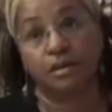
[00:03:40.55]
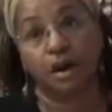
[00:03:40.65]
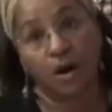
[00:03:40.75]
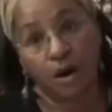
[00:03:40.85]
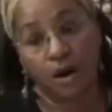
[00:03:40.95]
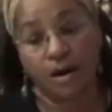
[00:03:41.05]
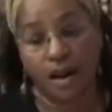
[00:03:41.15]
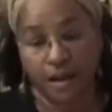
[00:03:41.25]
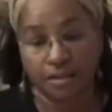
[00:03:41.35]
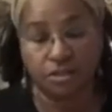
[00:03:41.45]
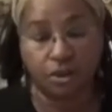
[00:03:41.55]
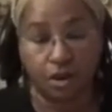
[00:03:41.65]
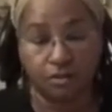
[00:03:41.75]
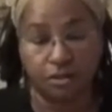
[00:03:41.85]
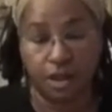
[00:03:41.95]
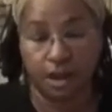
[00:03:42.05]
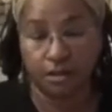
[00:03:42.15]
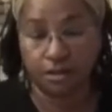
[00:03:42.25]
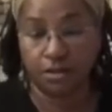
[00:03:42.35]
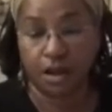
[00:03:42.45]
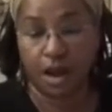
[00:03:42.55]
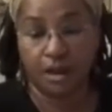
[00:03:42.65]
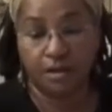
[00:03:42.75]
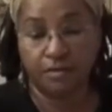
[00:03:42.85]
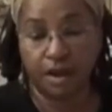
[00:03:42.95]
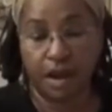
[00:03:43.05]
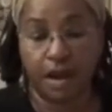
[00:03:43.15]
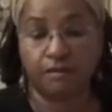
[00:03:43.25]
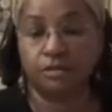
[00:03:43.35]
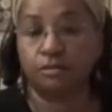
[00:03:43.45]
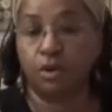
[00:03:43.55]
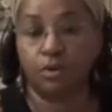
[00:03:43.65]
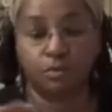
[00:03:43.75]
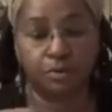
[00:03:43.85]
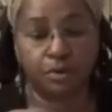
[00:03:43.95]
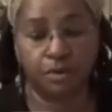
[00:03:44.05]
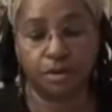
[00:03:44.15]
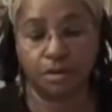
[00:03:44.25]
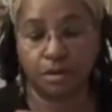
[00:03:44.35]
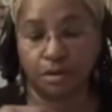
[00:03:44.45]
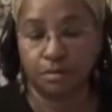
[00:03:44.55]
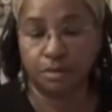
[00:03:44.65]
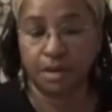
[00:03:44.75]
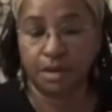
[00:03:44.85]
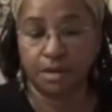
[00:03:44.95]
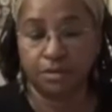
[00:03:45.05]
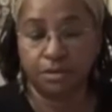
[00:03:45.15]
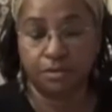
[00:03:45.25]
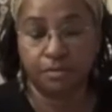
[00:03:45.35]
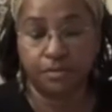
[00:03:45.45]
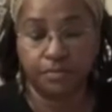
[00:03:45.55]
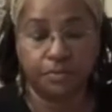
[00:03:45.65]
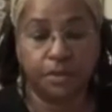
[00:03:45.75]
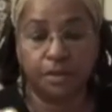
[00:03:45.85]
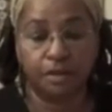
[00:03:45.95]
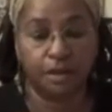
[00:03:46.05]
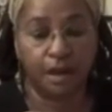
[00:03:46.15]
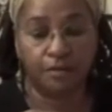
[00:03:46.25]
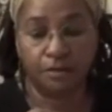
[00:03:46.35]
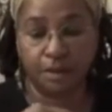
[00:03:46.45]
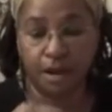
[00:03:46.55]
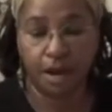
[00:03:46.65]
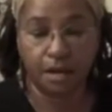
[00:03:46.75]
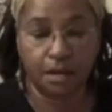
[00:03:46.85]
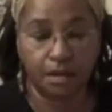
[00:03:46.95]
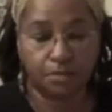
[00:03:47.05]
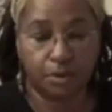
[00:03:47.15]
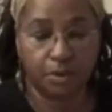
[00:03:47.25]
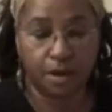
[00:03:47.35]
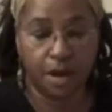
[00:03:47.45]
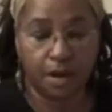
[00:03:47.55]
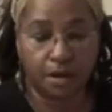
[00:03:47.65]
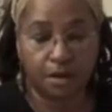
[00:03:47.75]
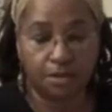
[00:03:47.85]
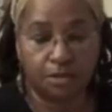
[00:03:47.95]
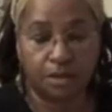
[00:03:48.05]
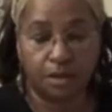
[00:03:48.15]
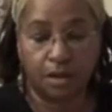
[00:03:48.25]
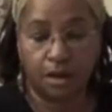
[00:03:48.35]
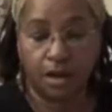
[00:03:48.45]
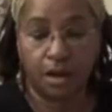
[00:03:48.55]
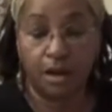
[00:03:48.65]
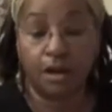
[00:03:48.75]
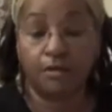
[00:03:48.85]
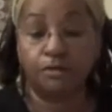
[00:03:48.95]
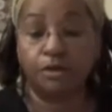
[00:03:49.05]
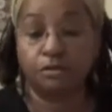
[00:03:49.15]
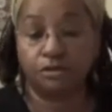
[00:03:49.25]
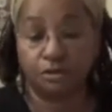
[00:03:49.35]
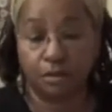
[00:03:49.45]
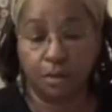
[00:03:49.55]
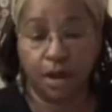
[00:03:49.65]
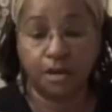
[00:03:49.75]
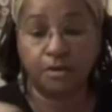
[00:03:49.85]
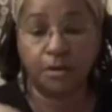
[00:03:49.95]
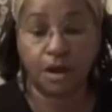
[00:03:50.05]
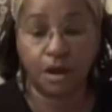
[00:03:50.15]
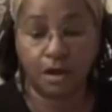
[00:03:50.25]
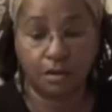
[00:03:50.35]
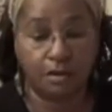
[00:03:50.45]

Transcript: hard and soft sounds. I even have some old broken beads that came from a necklace, broken necklace, uh, leftovers from the Mardi Gras.